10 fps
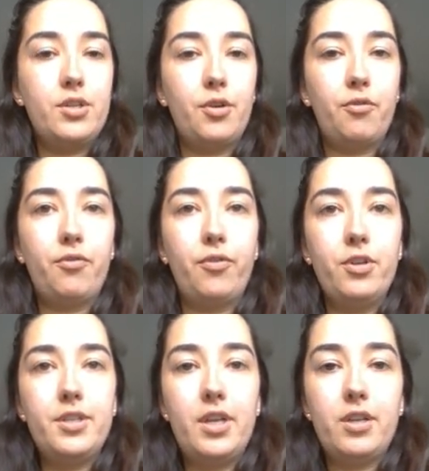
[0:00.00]
So
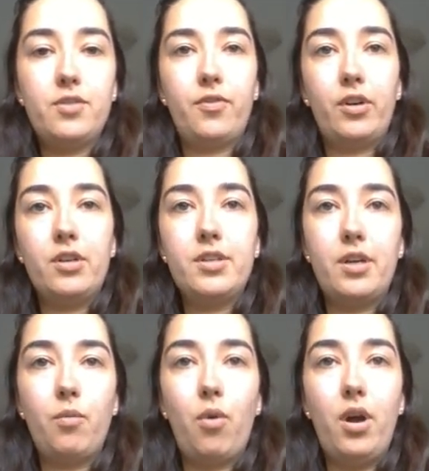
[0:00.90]
first things first,
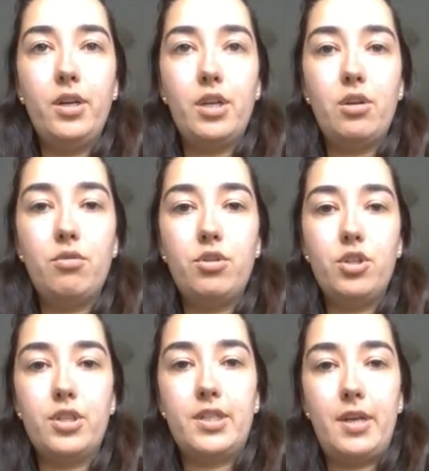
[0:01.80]
I want you to
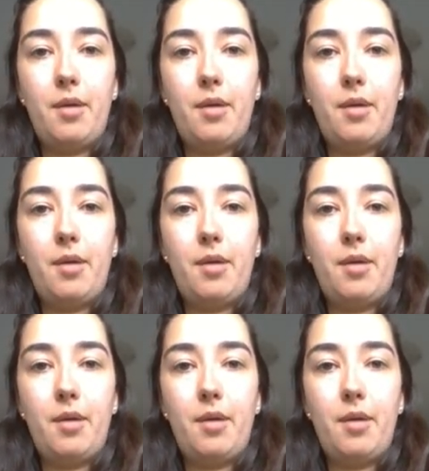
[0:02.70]
just